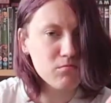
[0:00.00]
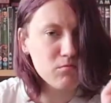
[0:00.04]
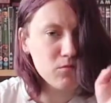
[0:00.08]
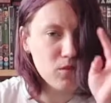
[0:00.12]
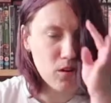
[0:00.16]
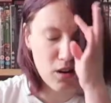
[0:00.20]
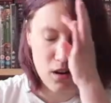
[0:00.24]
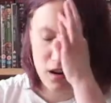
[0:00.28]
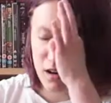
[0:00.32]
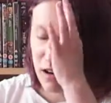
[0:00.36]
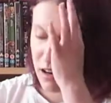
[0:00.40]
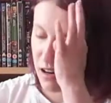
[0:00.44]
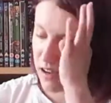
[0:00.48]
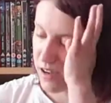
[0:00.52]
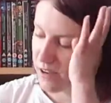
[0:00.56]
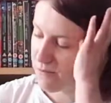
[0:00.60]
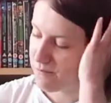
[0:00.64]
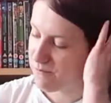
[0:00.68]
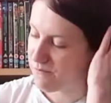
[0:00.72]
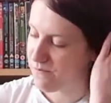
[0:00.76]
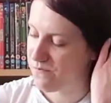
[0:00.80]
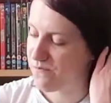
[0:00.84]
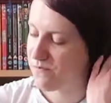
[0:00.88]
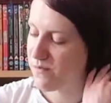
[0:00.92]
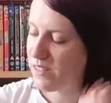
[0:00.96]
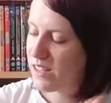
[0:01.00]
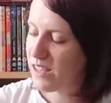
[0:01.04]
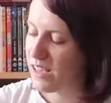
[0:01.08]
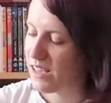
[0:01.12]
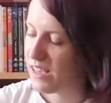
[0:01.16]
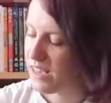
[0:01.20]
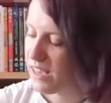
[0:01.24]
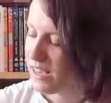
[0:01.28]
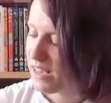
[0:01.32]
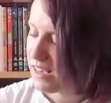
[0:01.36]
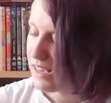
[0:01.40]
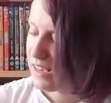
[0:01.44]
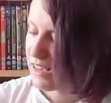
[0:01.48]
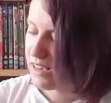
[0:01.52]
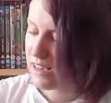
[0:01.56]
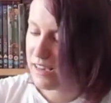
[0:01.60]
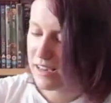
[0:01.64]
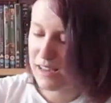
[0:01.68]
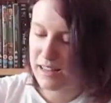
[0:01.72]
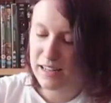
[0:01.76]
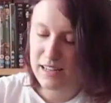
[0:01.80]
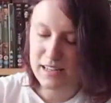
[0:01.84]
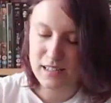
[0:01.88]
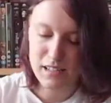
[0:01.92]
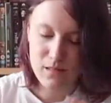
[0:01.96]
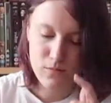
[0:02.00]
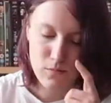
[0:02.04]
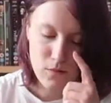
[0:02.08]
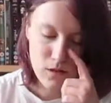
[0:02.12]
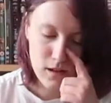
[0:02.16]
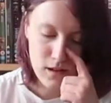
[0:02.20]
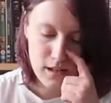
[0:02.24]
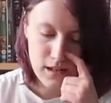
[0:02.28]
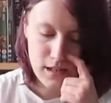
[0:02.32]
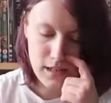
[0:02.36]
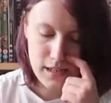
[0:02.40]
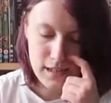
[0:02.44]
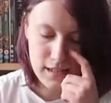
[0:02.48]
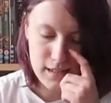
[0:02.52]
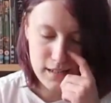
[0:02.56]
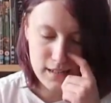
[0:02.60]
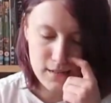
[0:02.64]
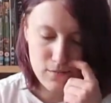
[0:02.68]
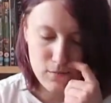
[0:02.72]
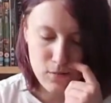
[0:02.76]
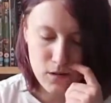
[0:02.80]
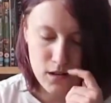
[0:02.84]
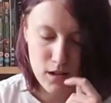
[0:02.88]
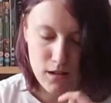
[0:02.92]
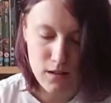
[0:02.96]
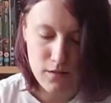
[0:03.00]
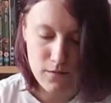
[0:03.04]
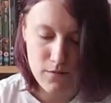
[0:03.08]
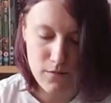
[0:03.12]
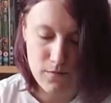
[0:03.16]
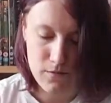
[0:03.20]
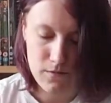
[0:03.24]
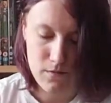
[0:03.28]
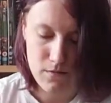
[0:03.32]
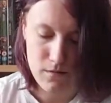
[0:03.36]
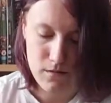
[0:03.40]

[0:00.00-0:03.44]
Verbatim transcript: Not gonna lie. Uh, next one is one of